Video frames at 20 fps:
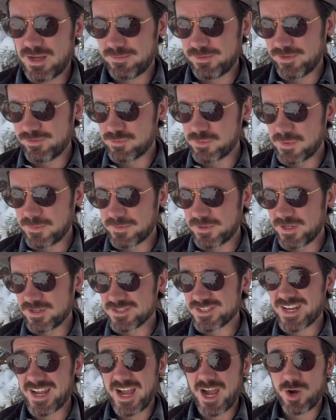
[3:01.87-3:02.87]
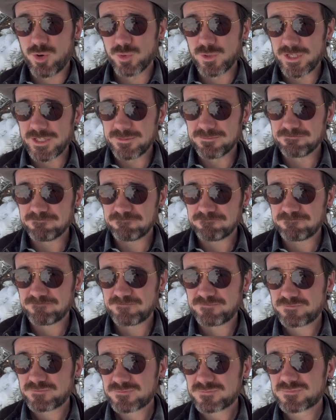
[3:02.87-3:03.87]
I believe would be pronounced Auli,
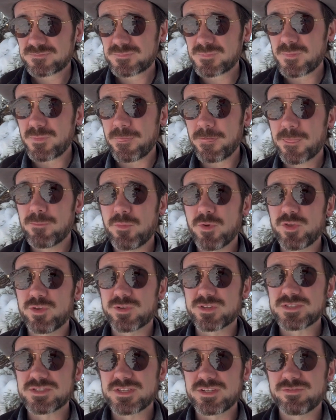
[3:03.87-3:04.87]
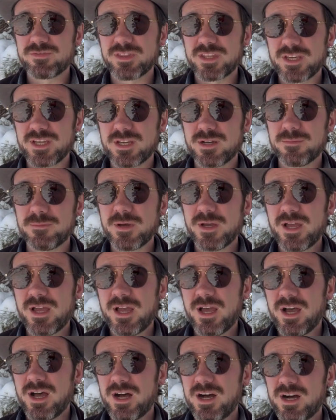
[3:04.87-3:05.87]
but you can see from the M
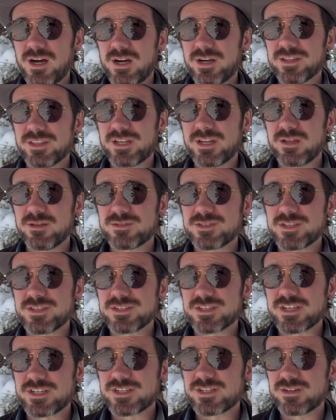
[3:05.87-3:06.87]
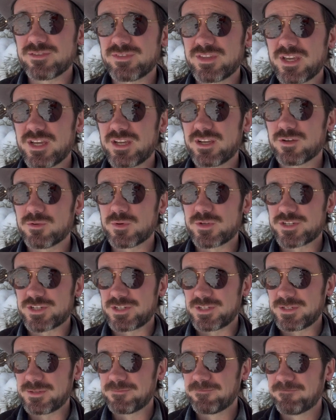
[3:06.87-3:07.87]
uh, the nasalization of the A
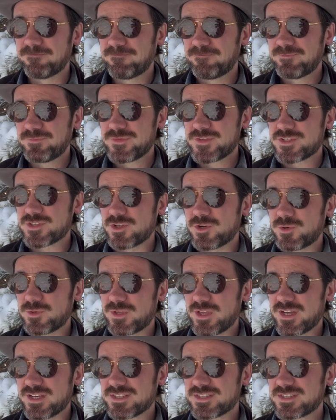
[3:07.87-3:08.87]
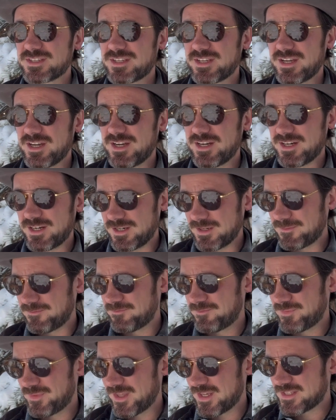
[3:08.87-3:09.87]
originally. So yes, uh,
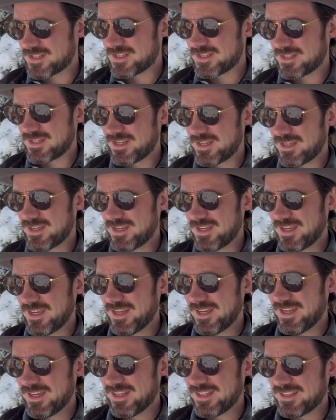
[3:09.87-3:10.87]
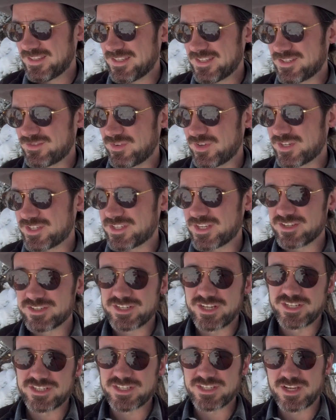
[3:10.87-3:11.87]
that's this very sound
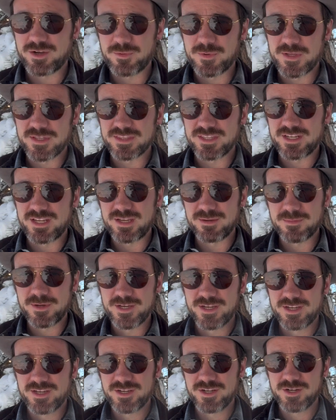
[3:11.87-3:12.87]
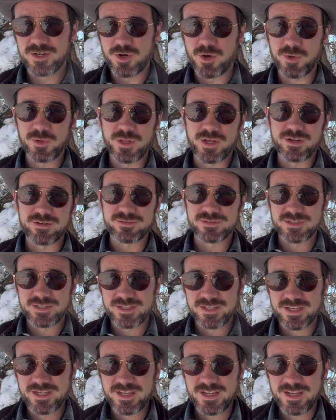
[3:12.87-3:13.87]
change is how we get the name Olav.
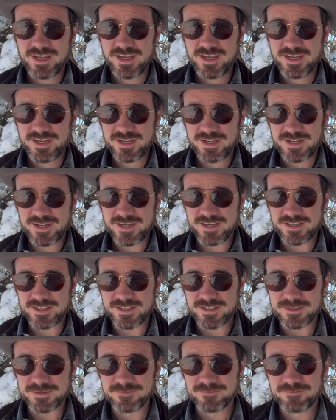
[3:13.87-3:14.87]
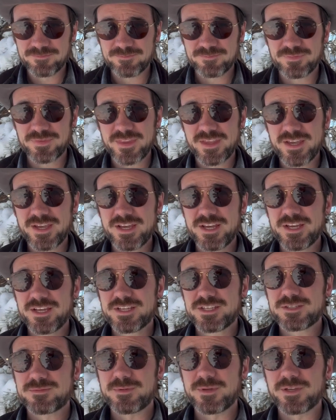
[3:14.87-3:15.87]
Uh,
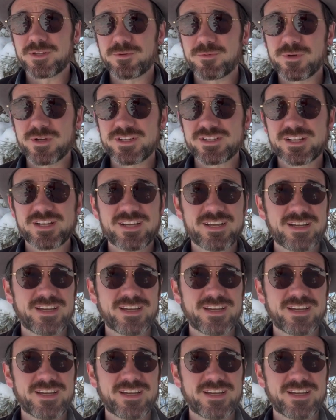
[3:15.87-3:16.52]
speaking of which,